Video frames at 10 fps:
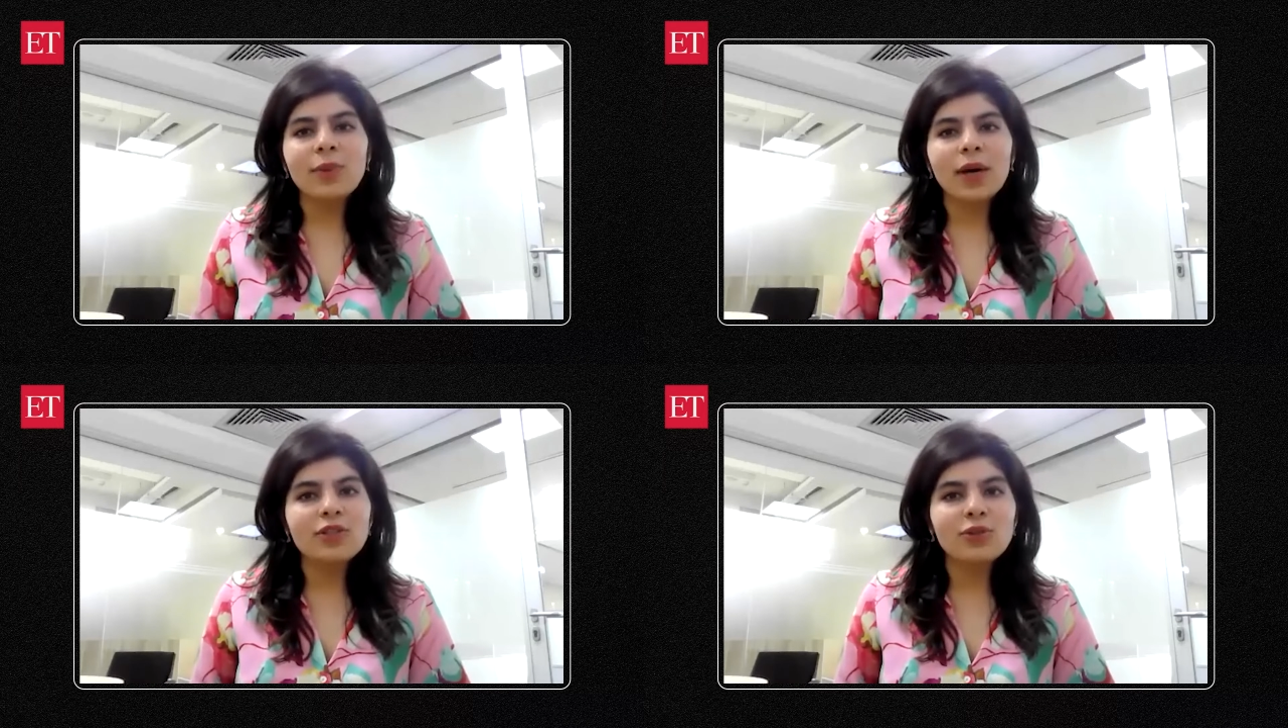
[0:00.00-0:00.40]

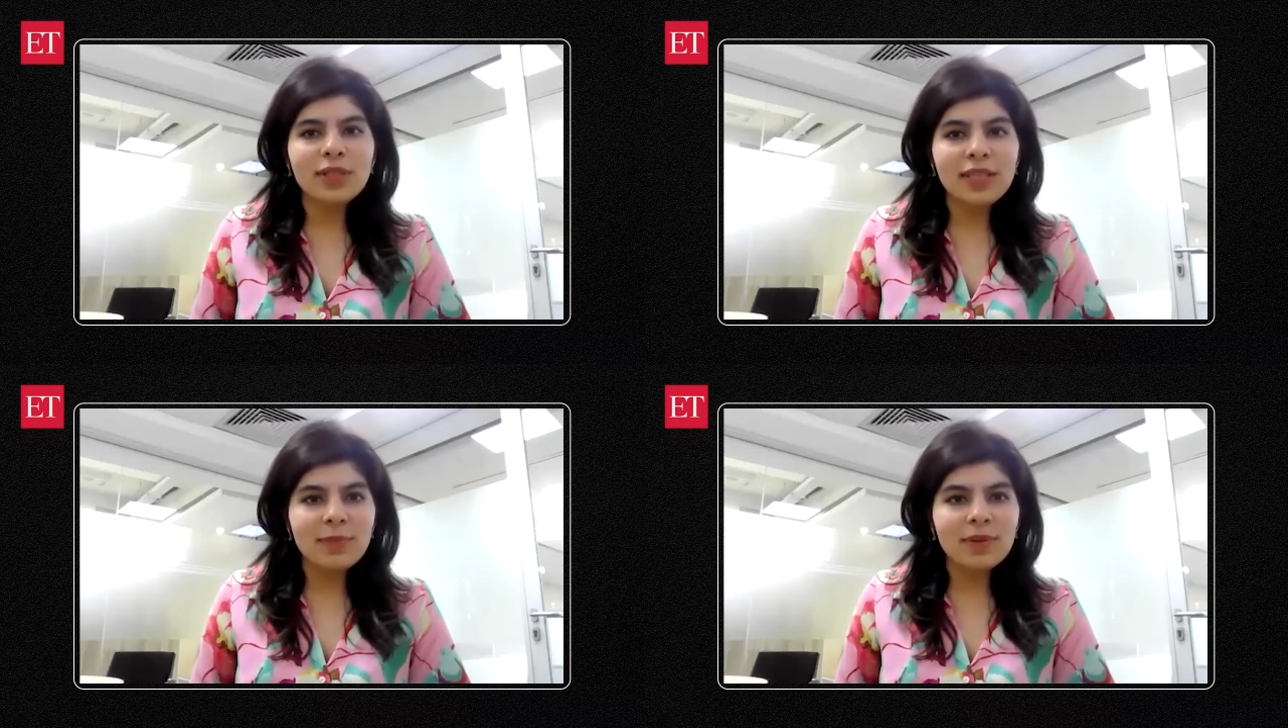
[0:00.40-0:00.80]
one
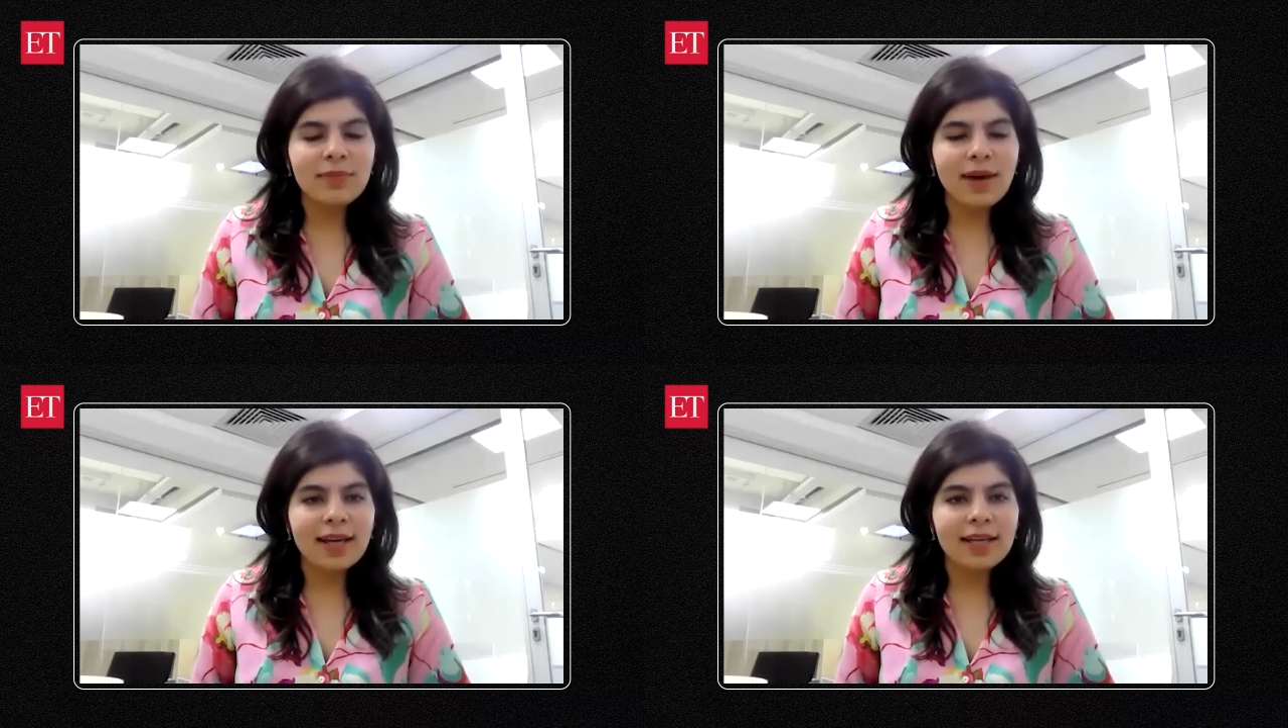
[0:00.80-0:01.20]
should keep in
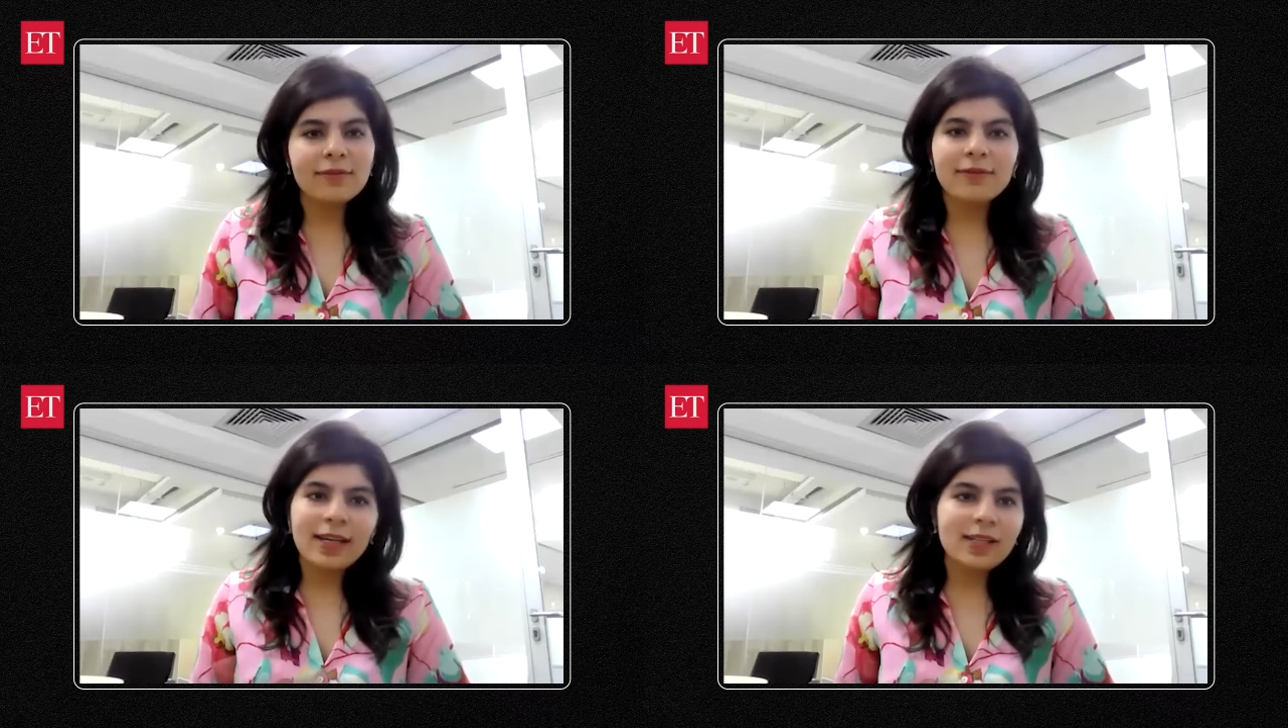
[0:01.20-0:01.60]

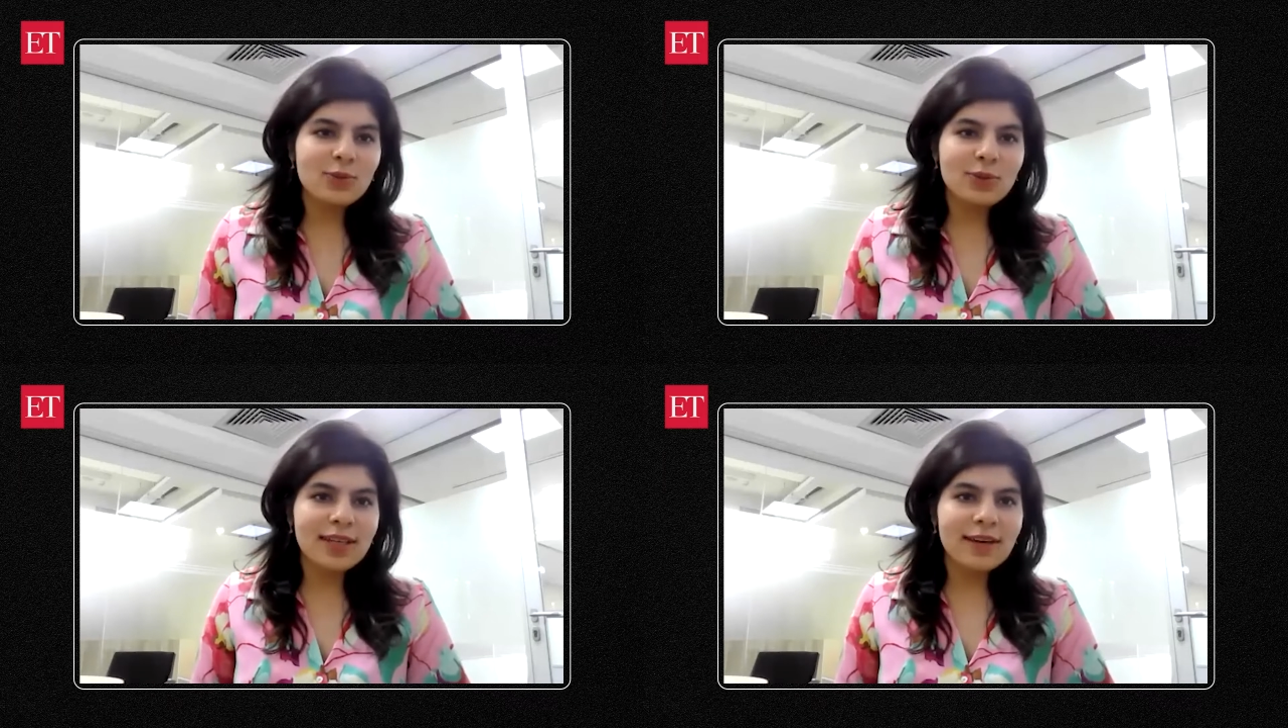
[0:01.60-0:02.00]
mind while
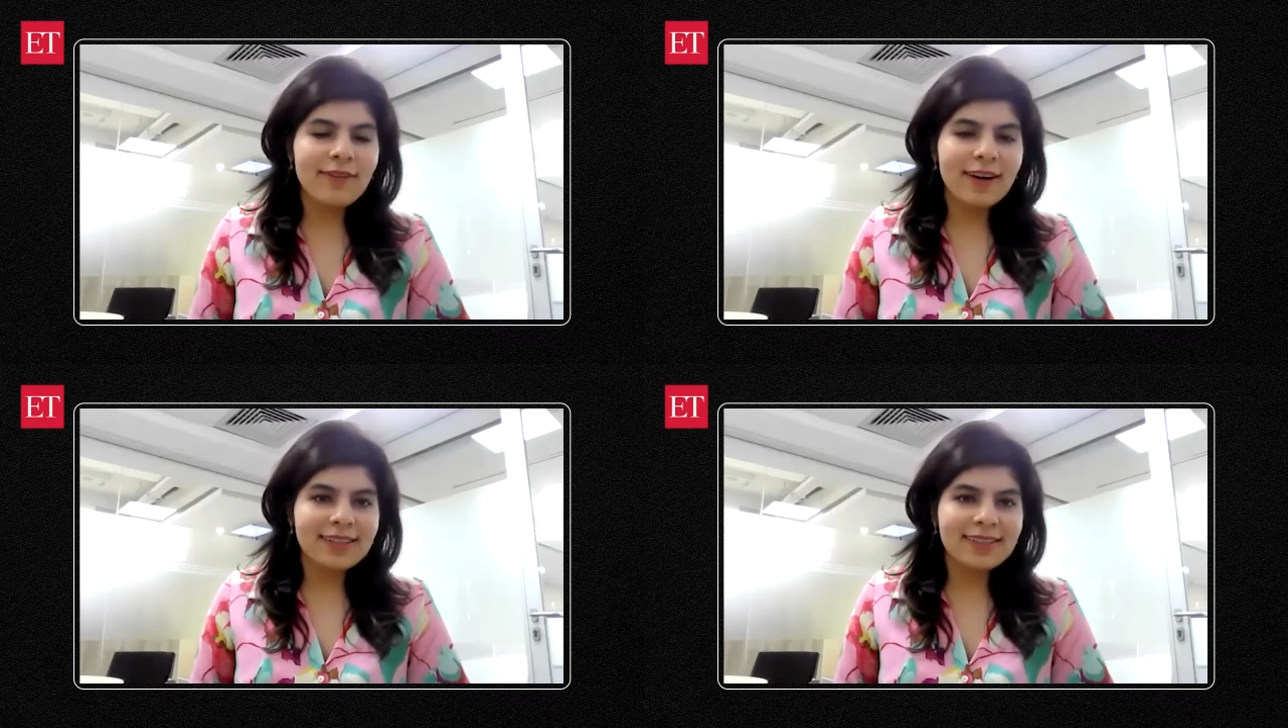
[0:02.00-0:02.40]
choosing a
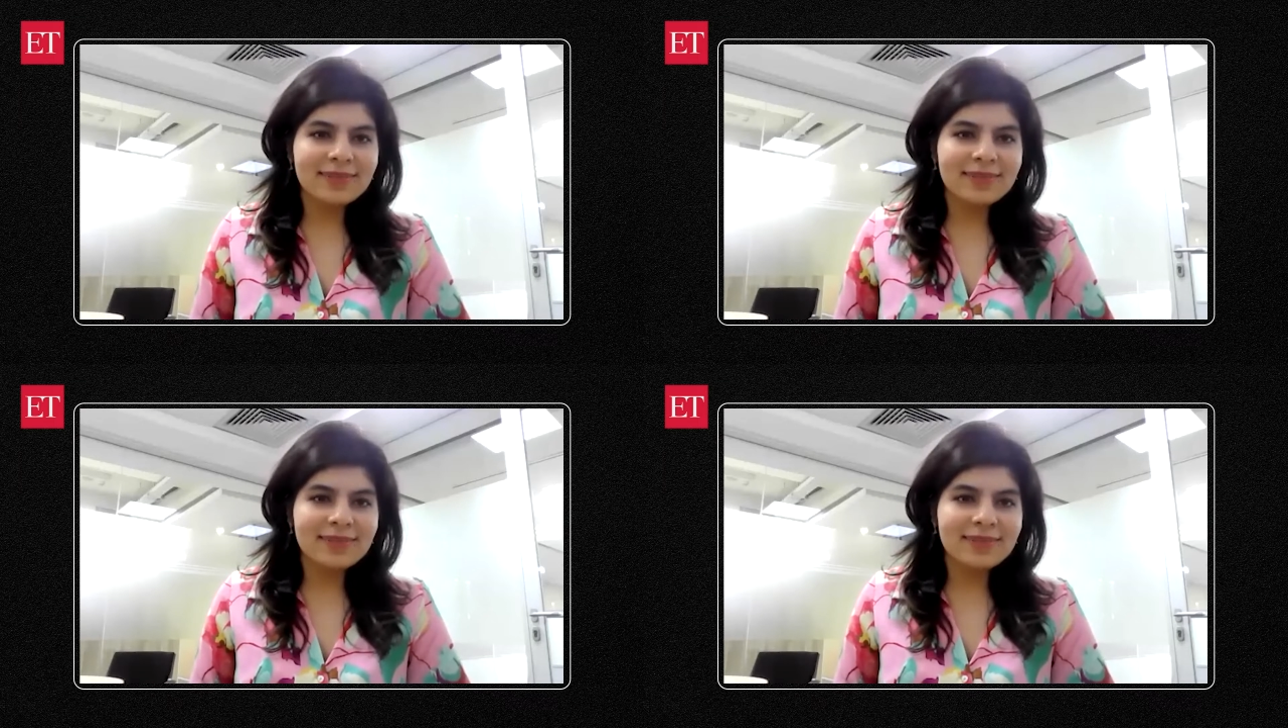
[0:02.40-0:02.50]
fund?